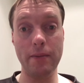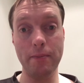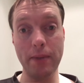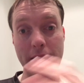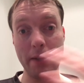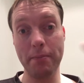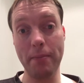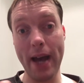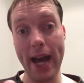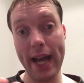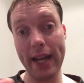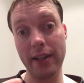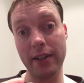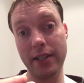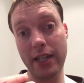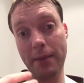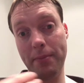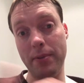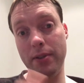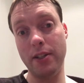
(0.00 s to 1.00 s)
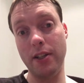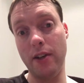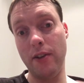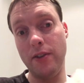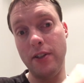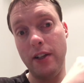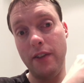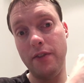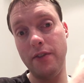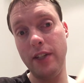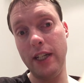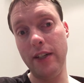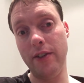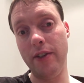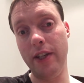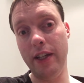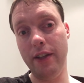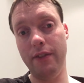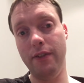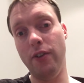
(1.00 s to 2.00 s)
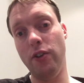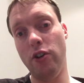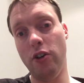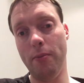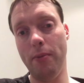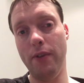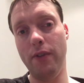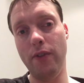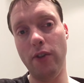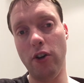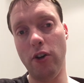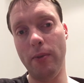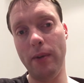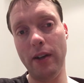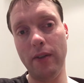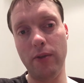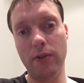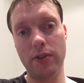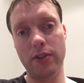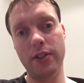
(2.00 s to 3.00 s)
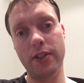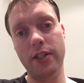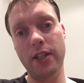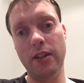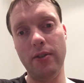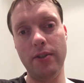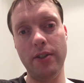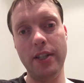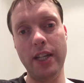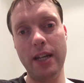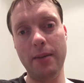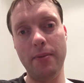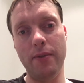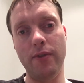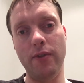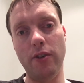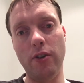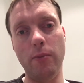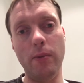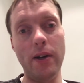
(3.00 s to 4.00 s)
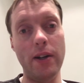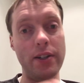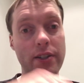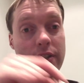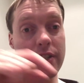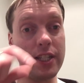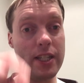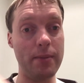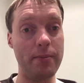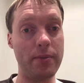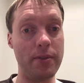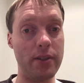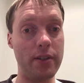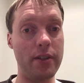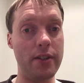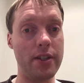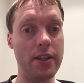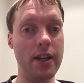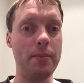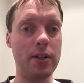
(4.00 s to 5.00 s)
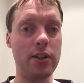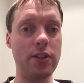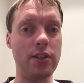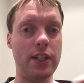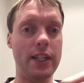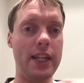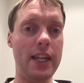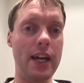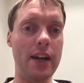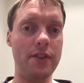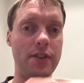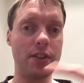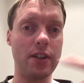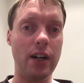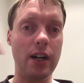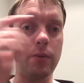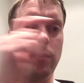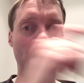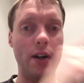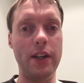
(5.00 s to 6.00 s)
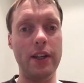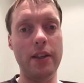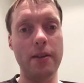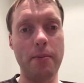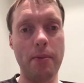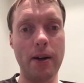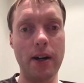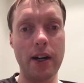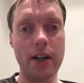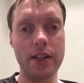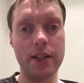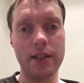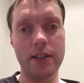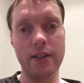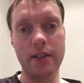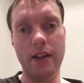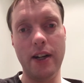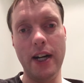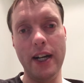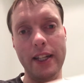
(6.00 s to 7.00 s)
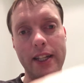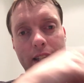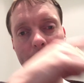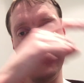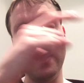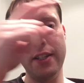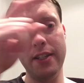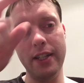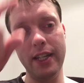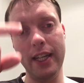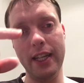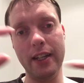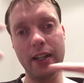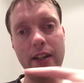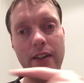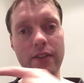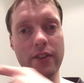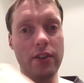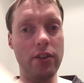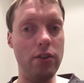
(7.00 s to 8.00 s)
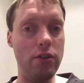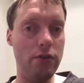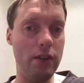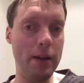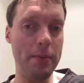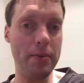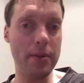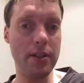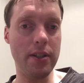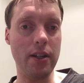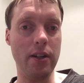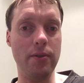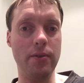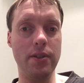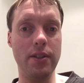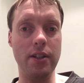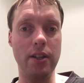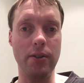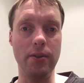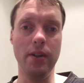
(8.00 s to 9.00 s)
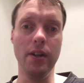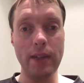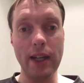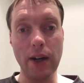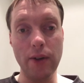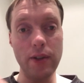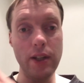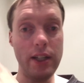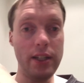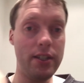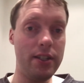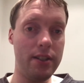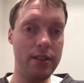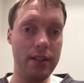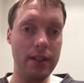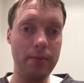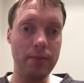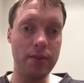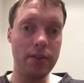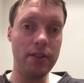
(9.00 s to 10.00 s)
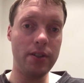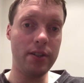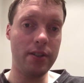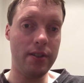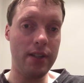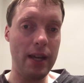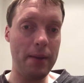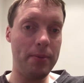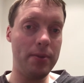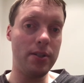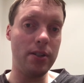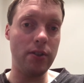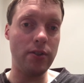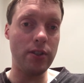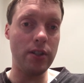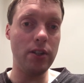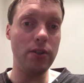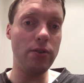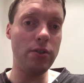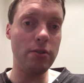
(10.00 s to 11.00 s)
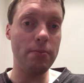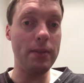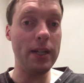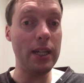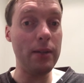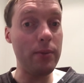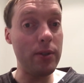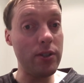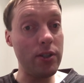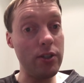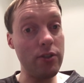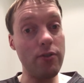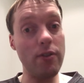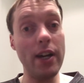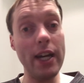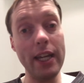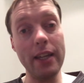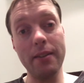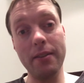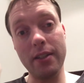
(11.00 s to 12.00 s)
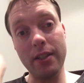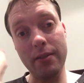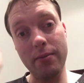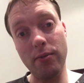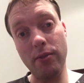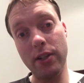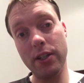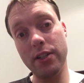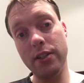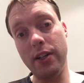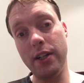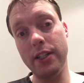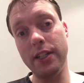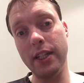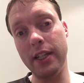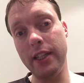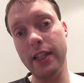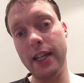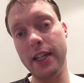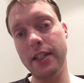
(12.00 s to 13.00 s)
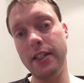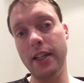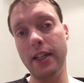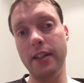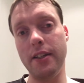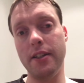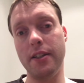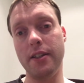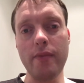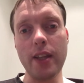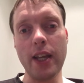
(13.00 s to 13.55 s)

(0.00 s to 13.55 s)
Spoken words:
Big Bang's episodes I've seen on E4 before when I've watched the series there before, whereas The Simpsons, because I didn't have Sky One in the past, I didn't see kind of the newer episodes. So yeah, all these Simpsons episodes are new to me, which is great. They're more exciting in that sense.